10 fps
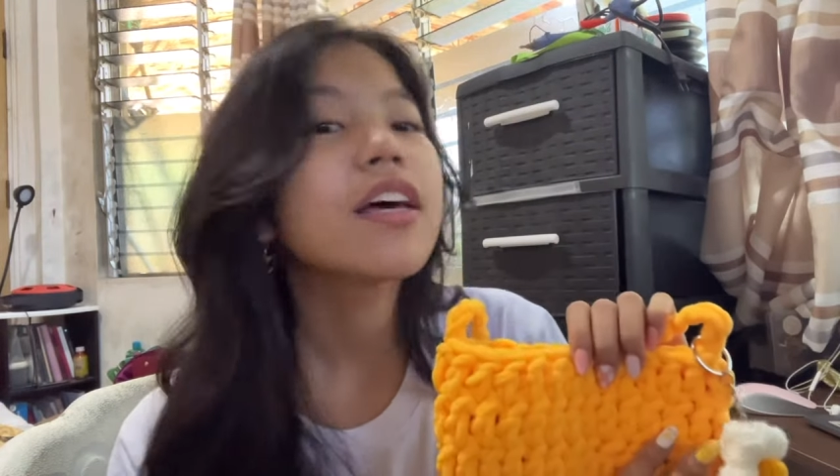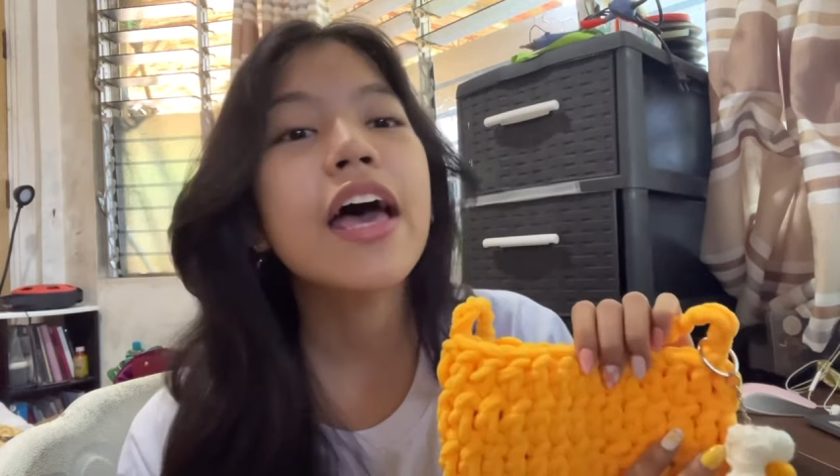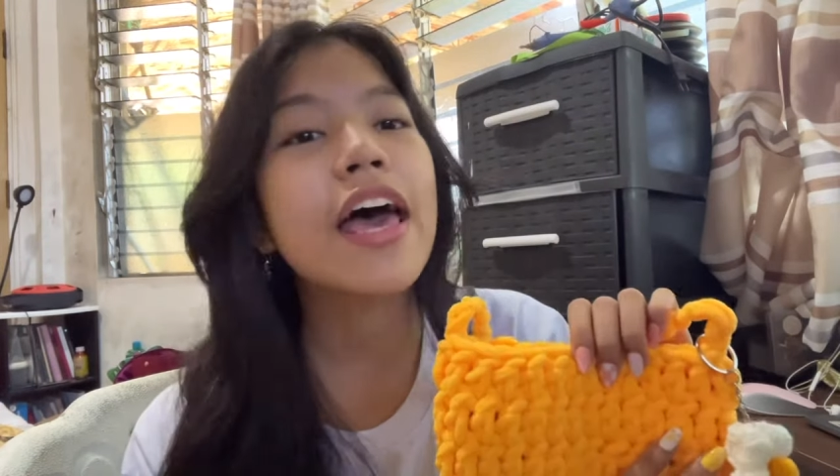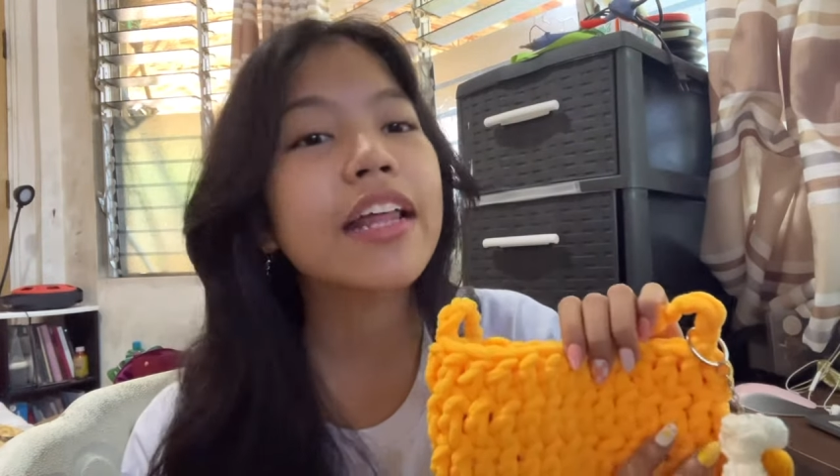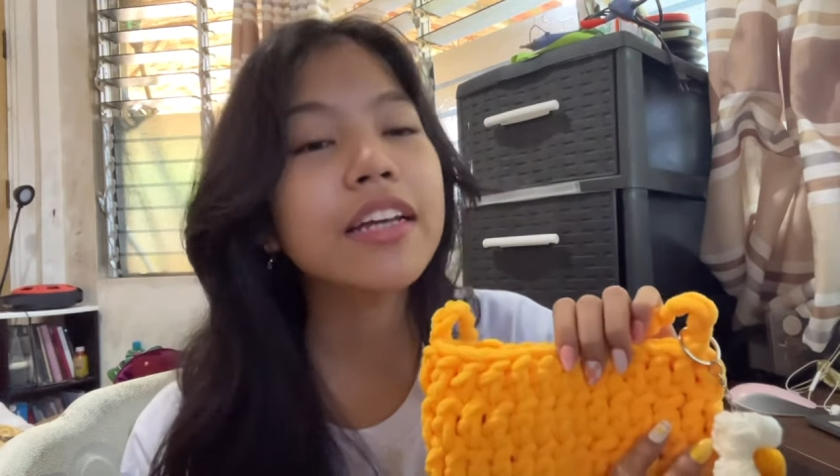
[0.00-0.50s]

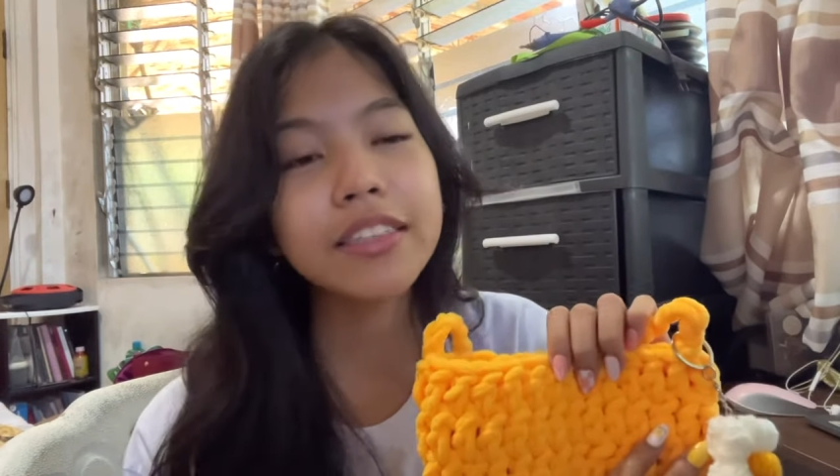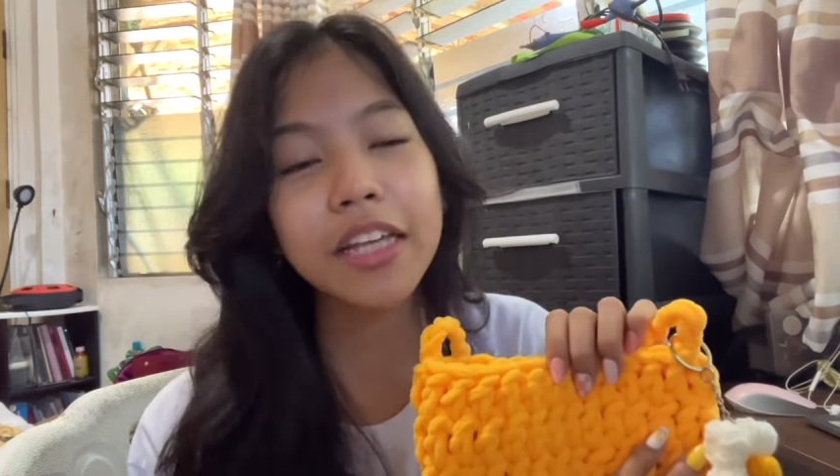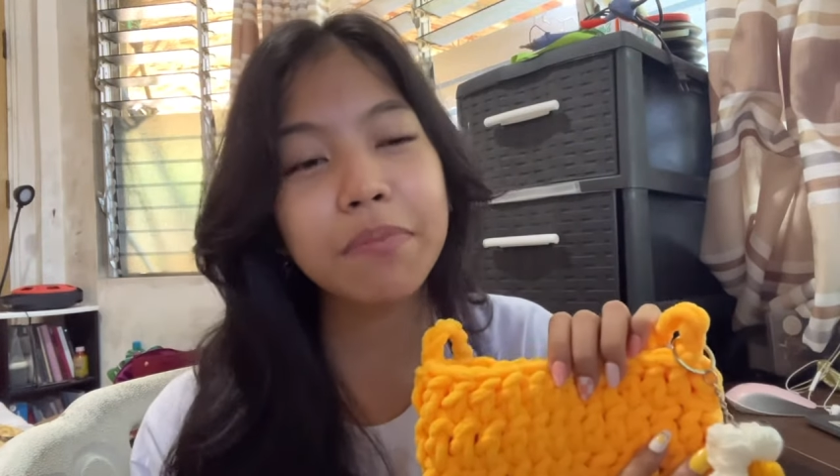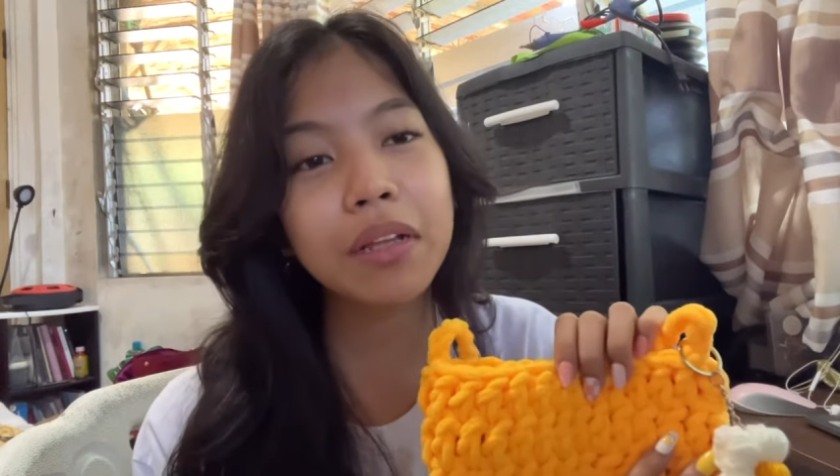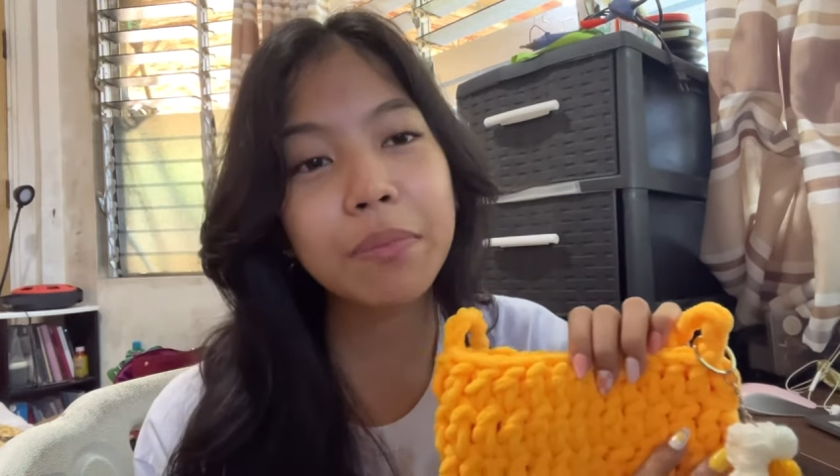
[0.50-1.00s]
and a
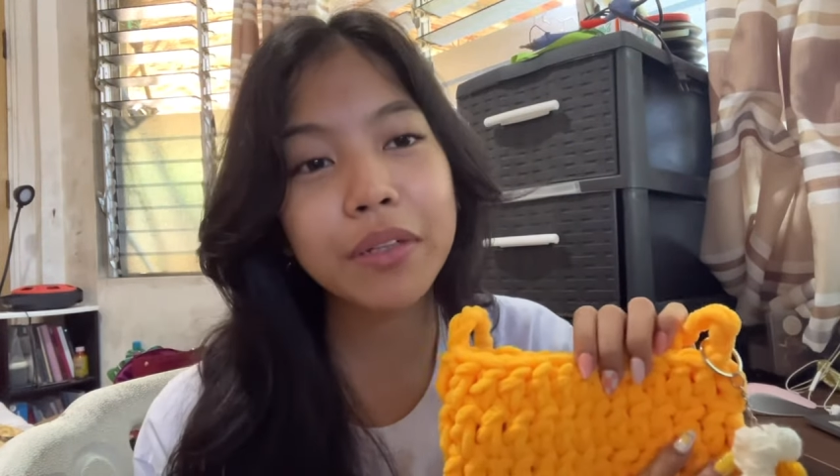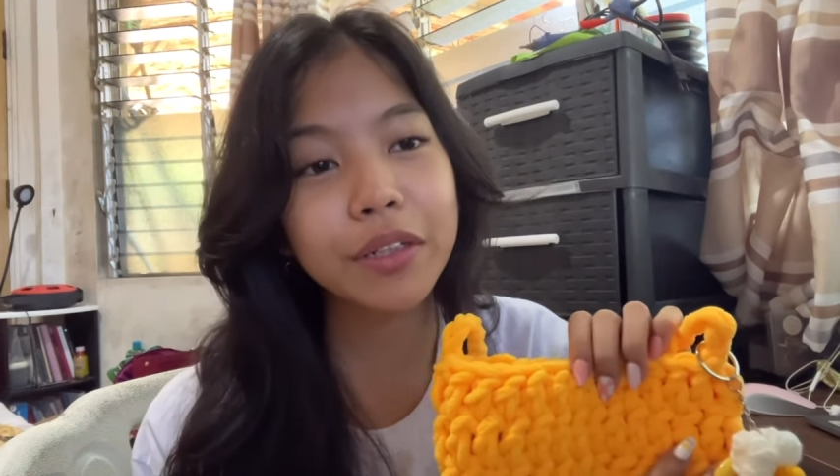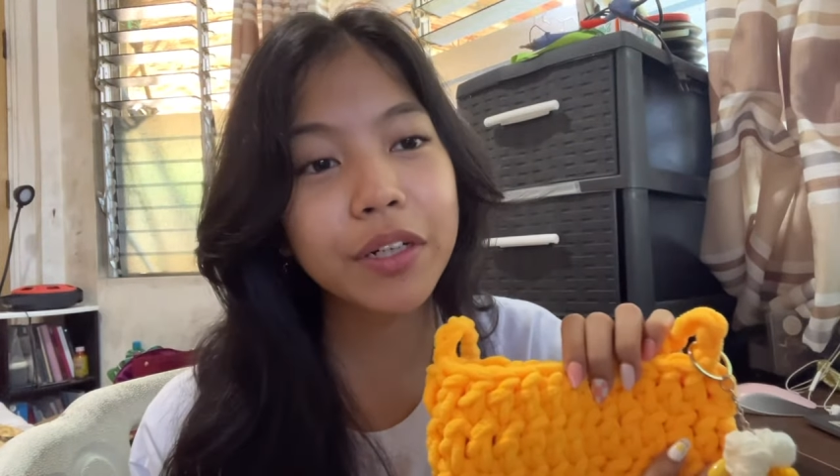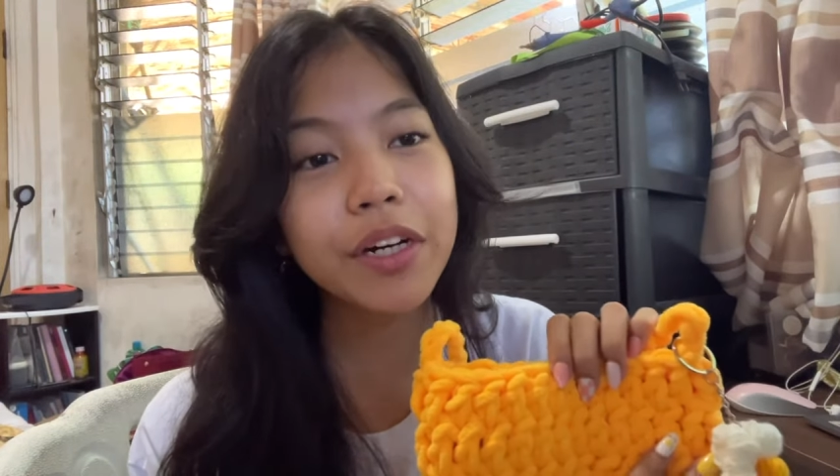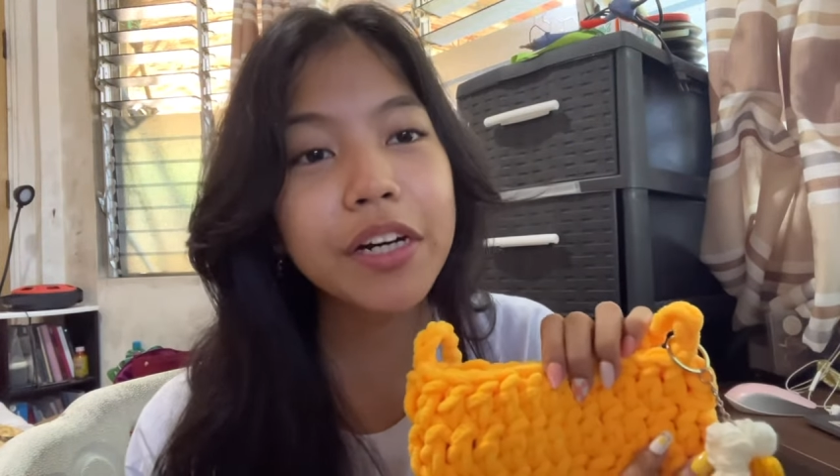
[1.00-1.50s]

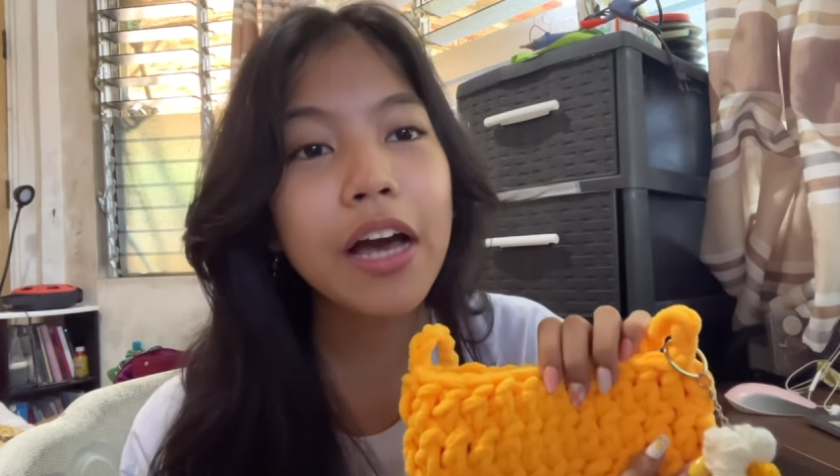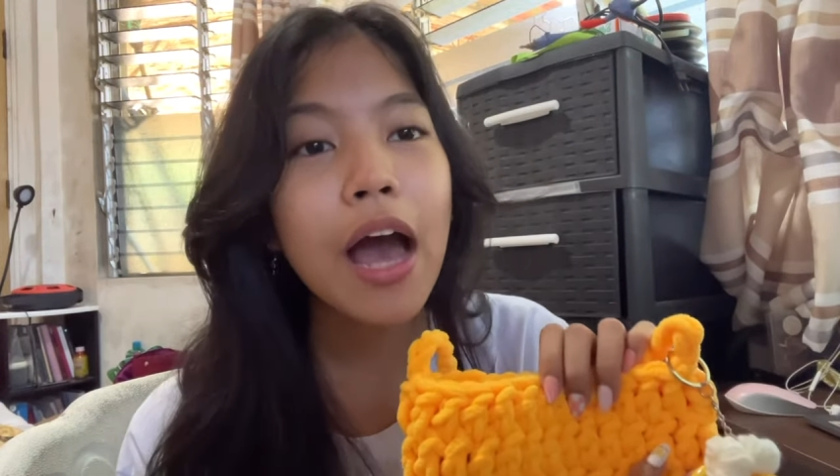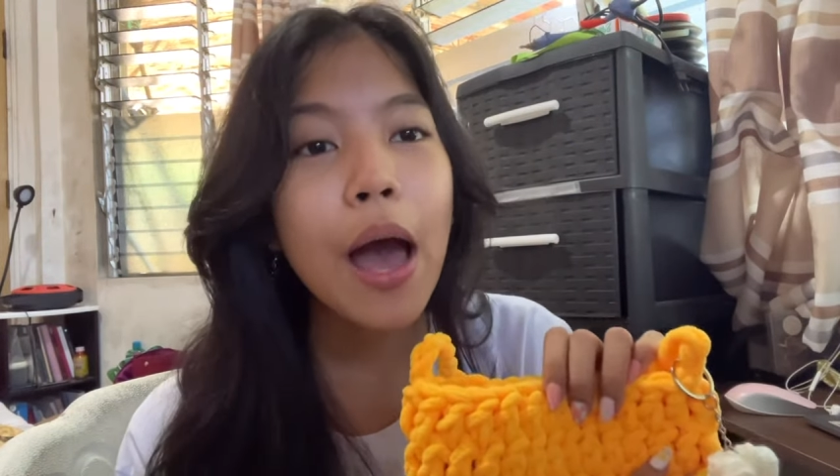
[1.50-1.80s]
10mm hook,